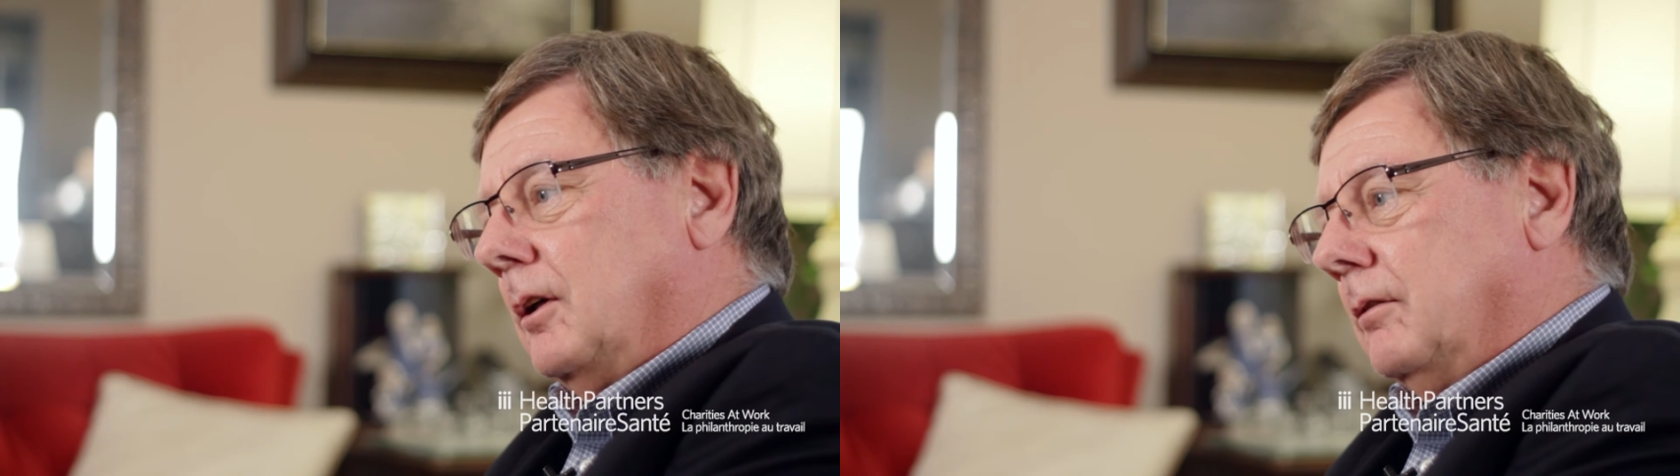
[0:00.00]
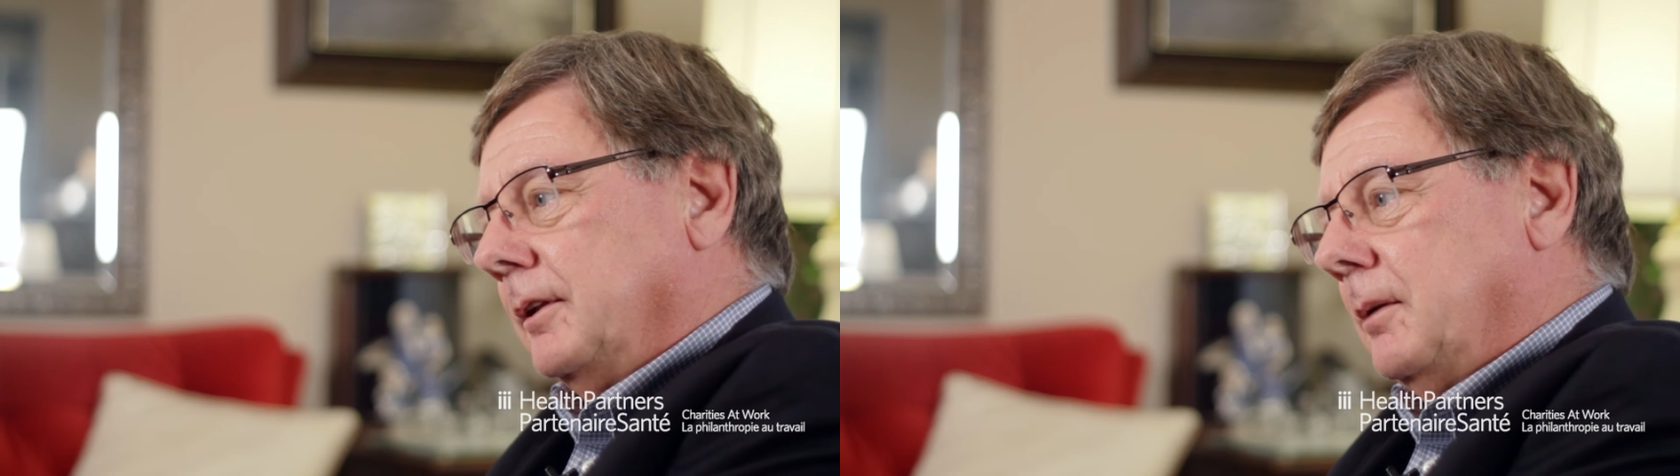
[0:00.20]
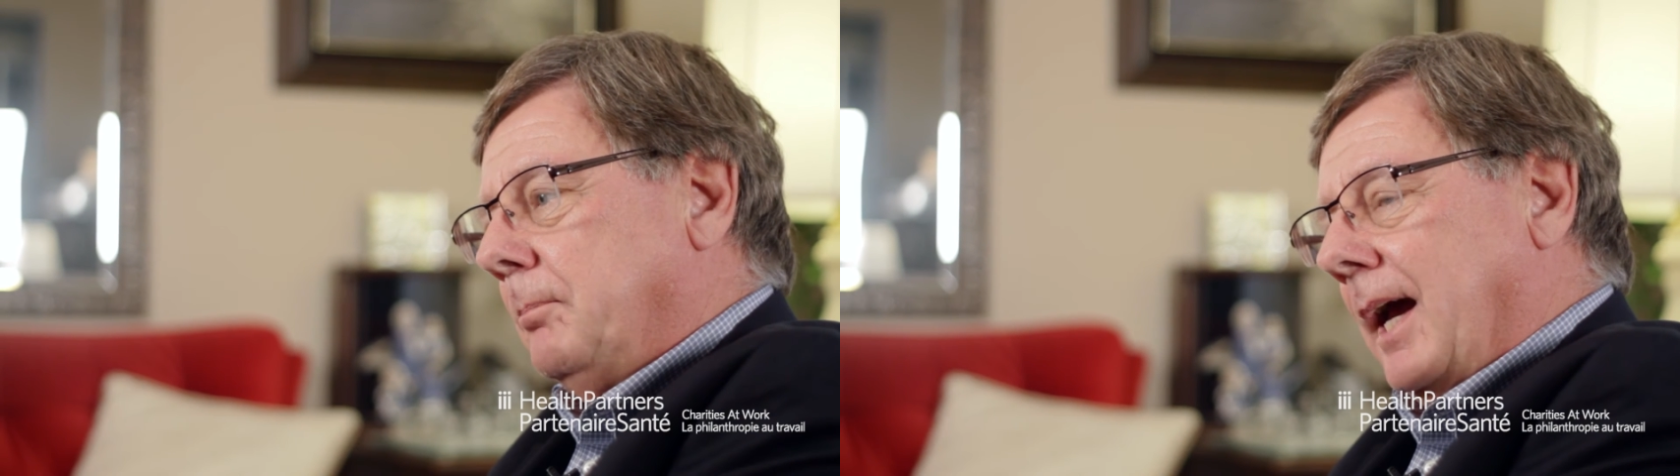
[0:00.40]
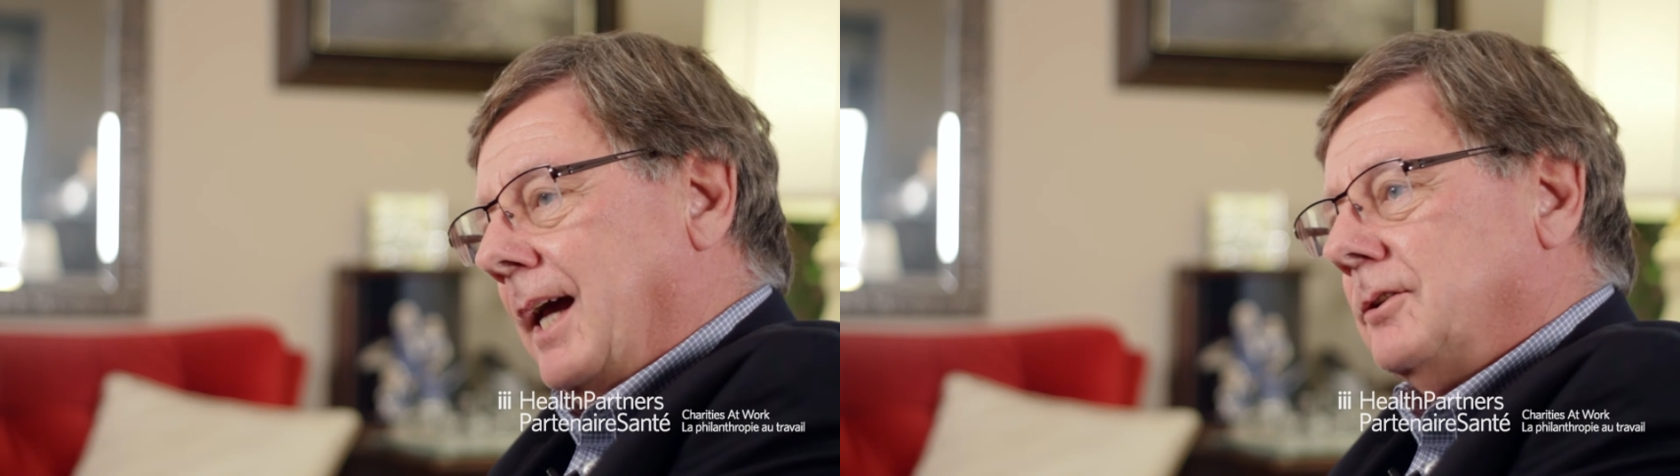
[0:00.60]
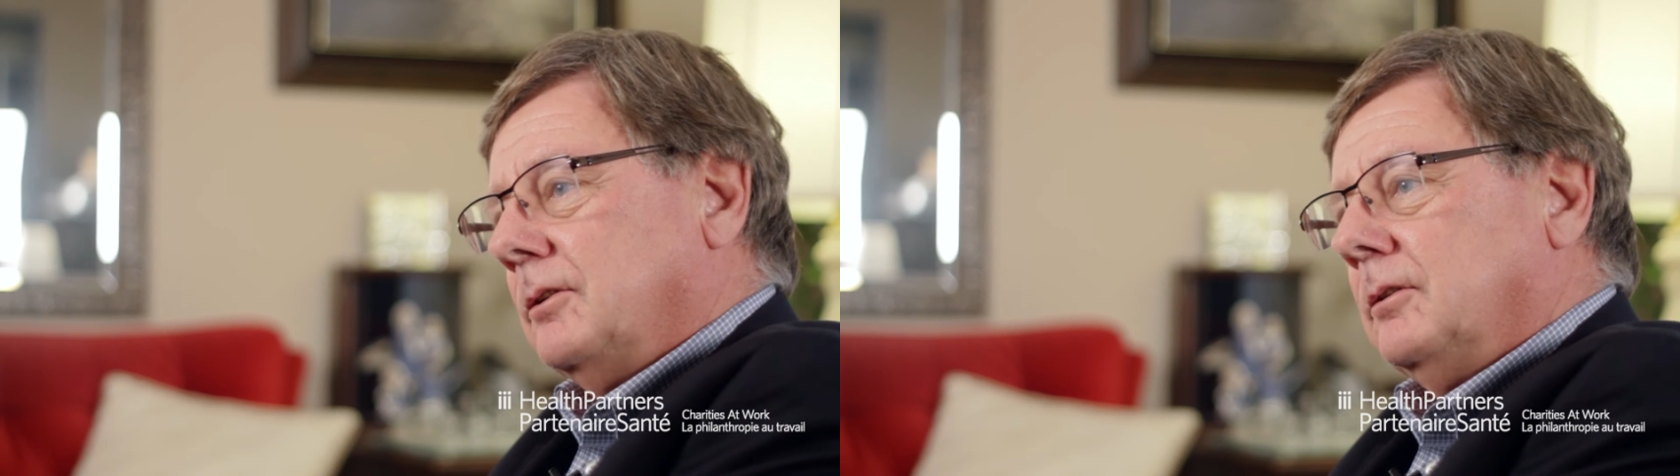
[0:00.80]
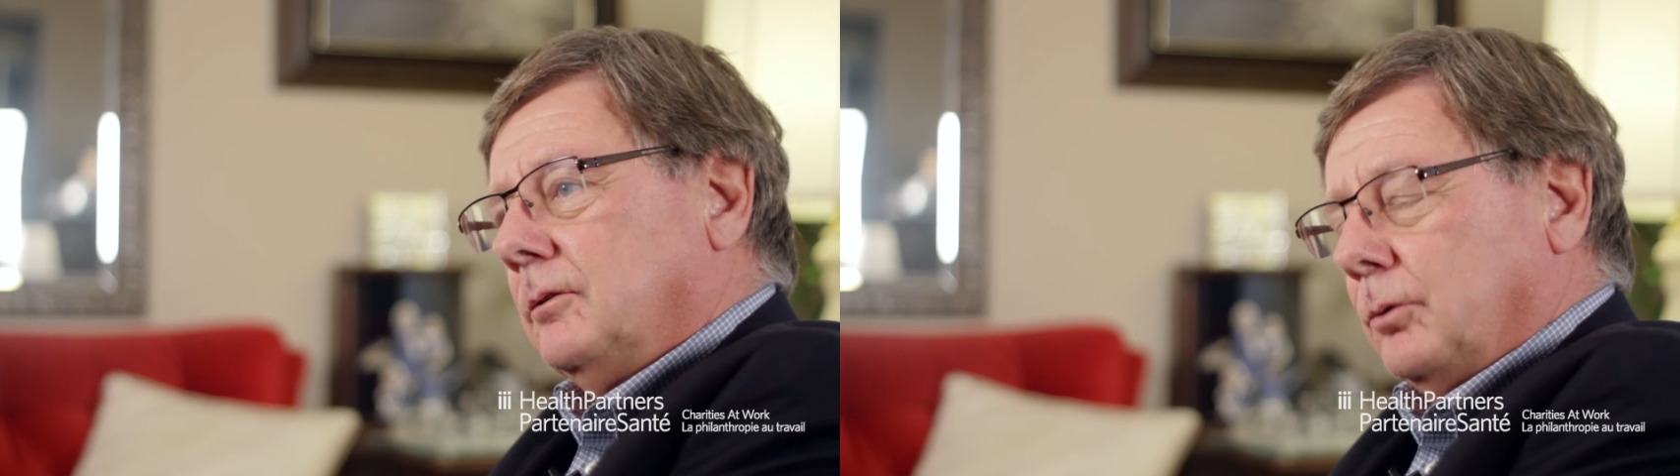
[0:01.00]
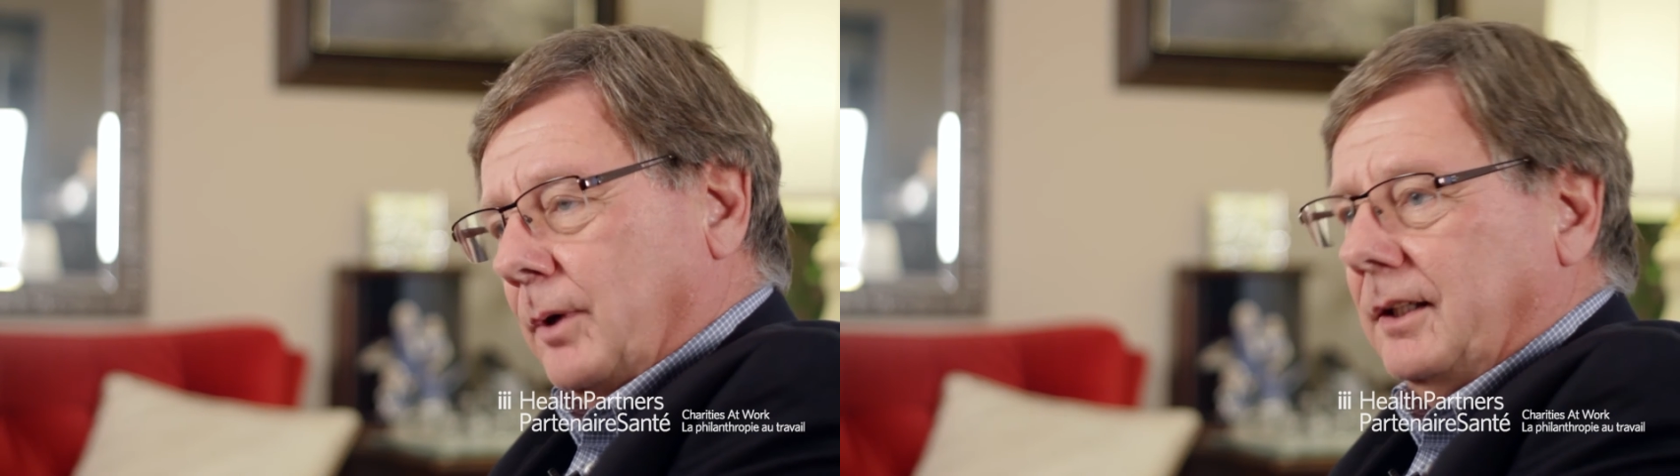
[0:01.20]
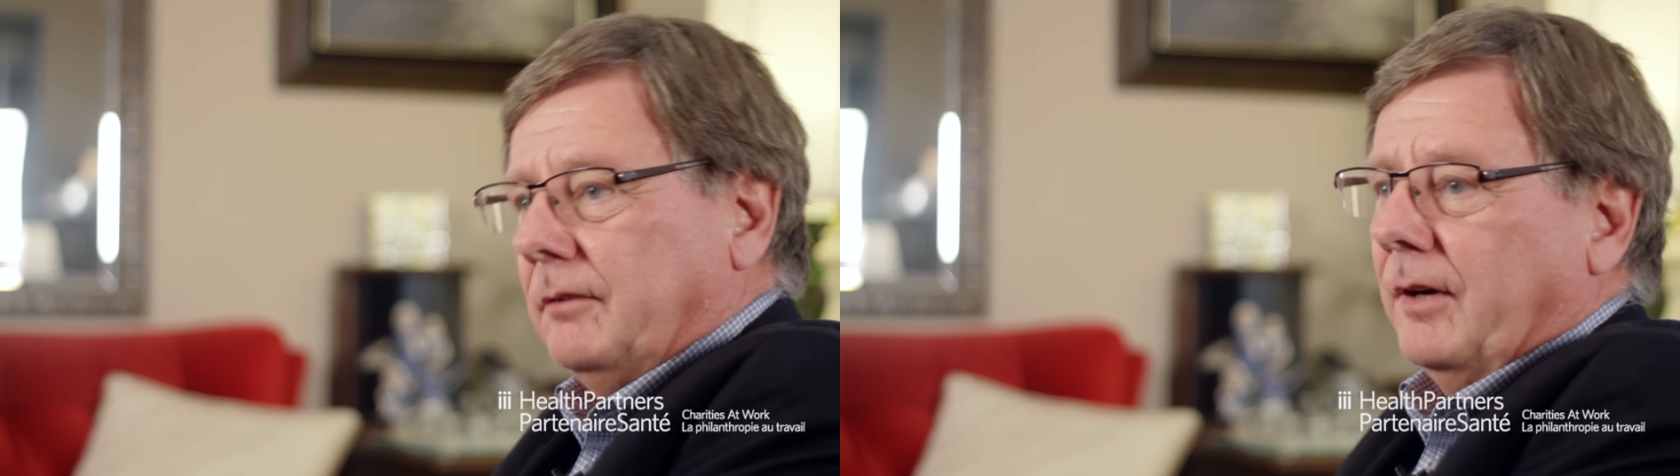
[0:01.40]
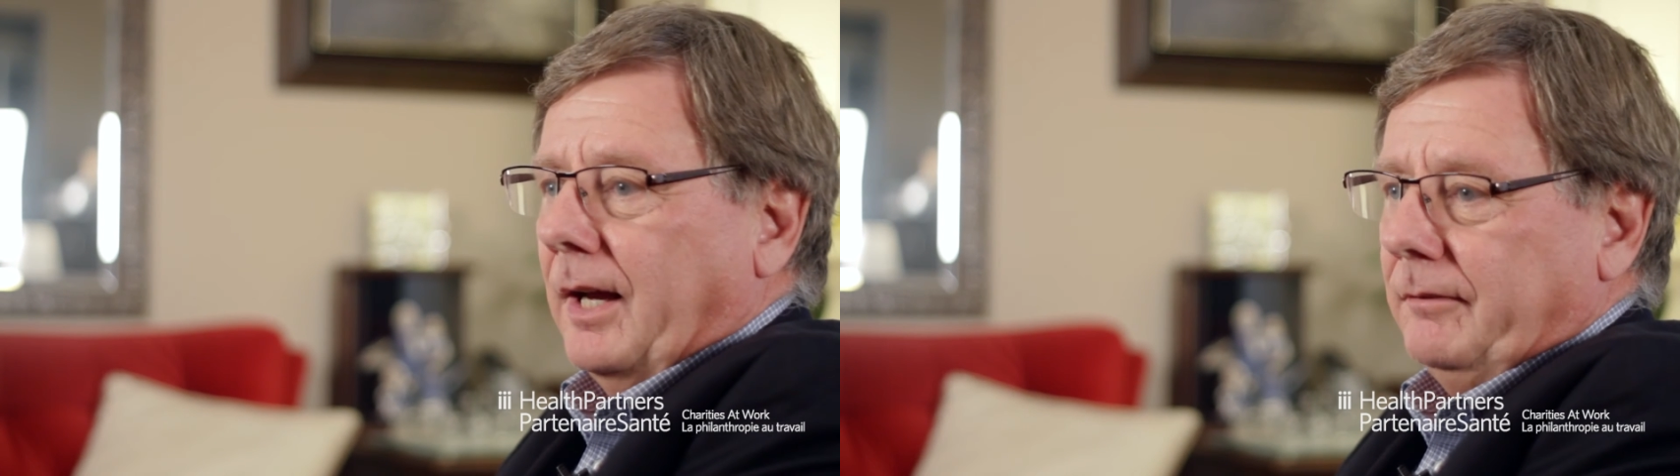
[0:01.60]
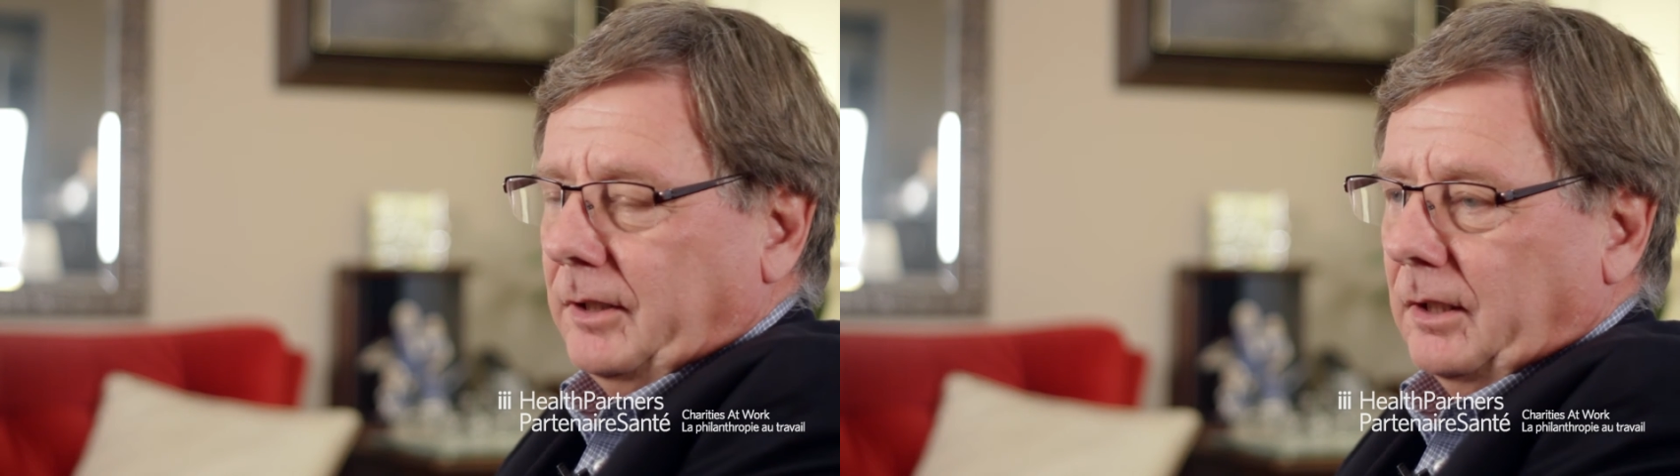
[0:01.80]
over the past
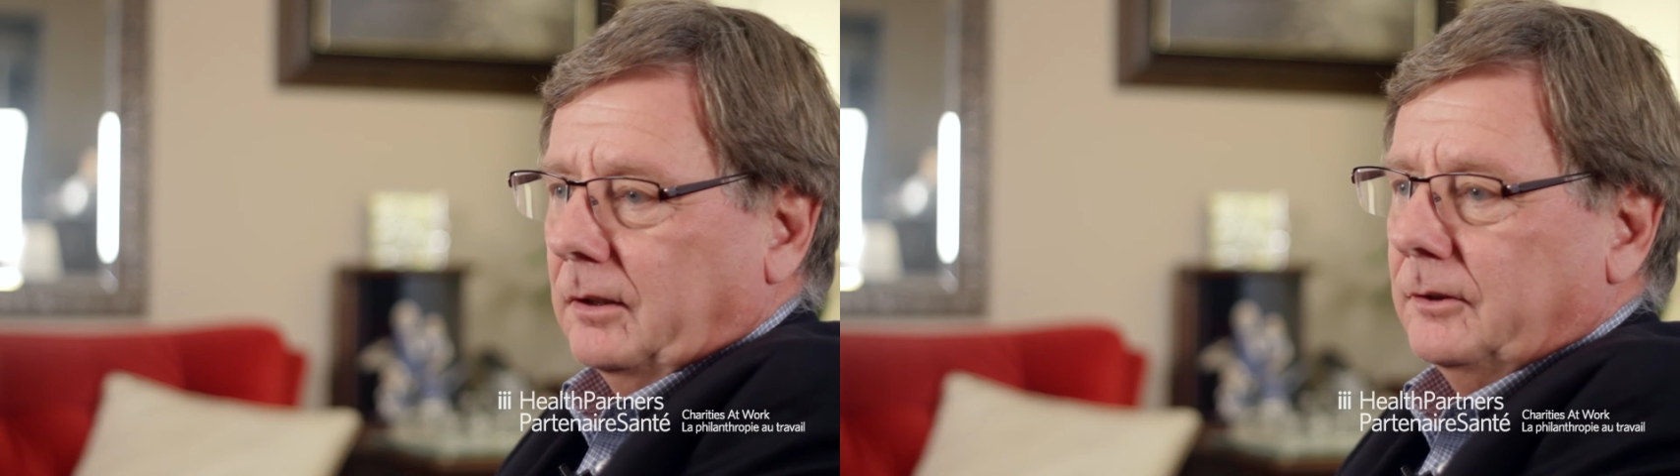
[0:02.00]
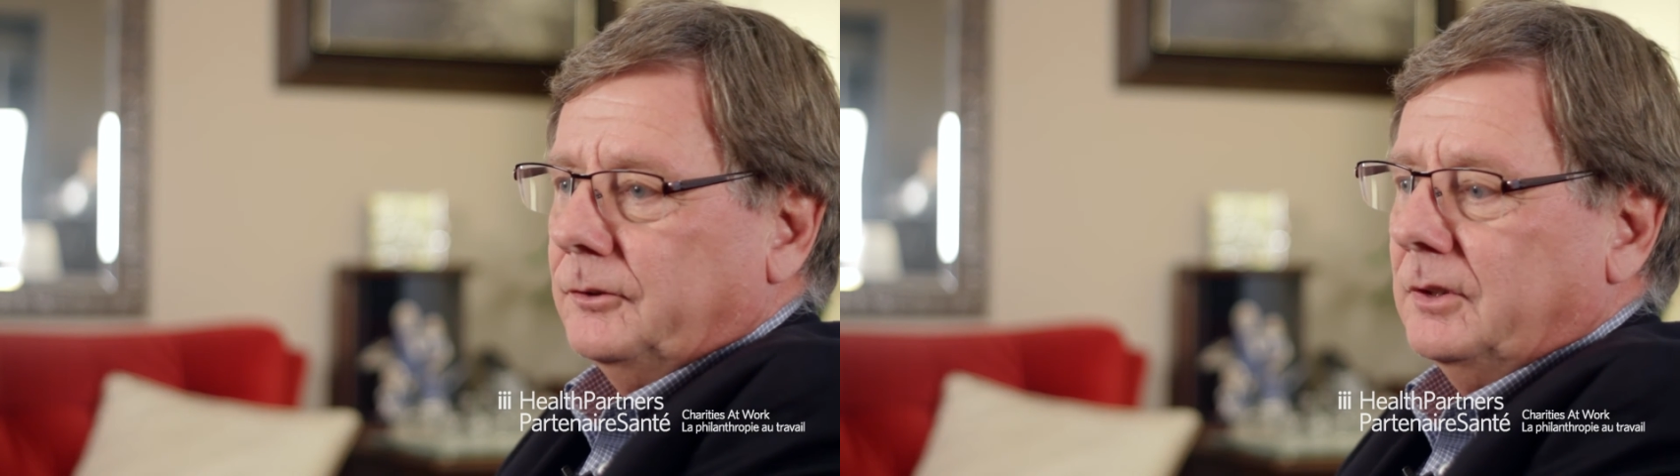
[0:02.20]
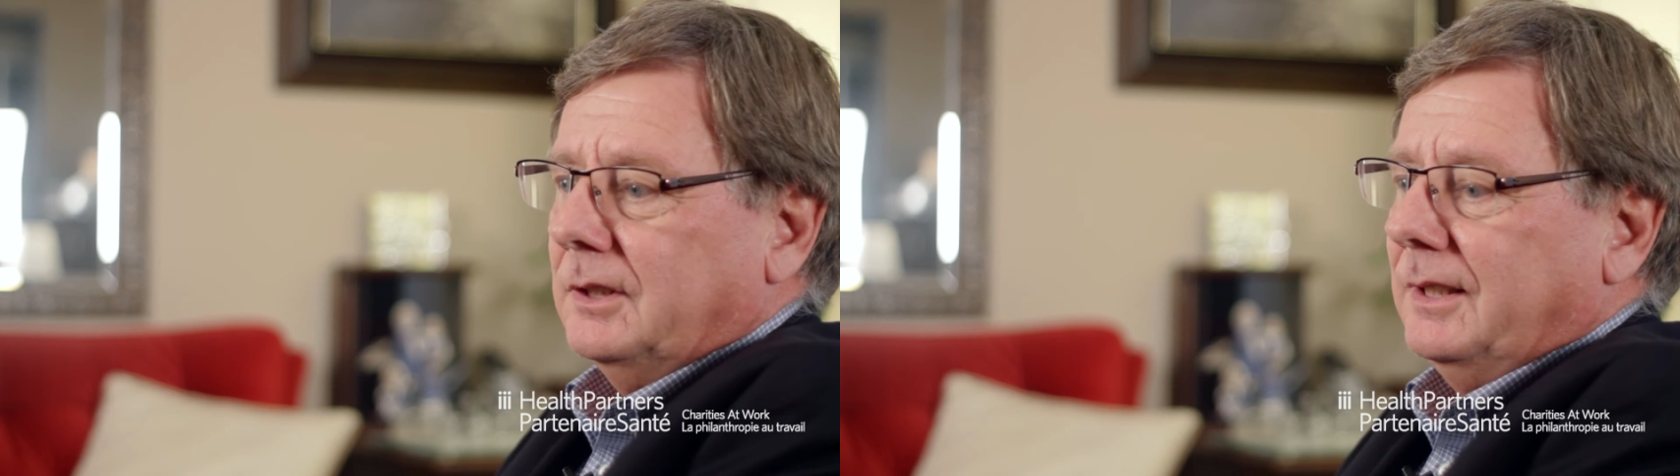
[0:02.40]
25 years